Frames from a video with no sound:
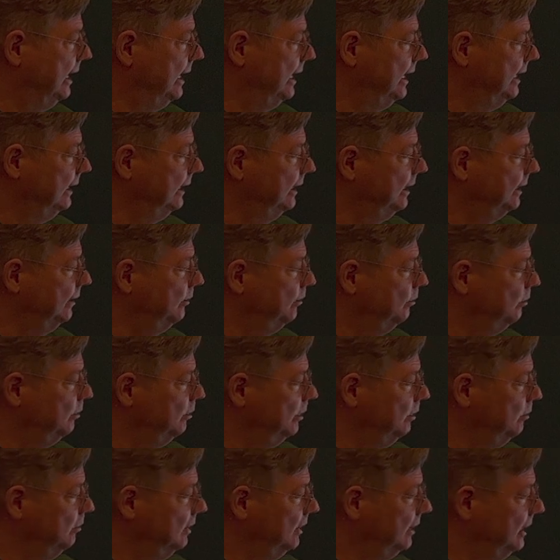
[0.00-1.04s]
And
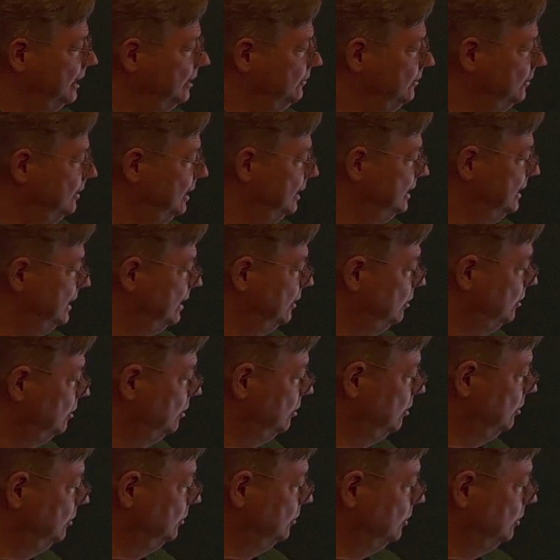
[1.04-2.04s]
we will then see that no, no,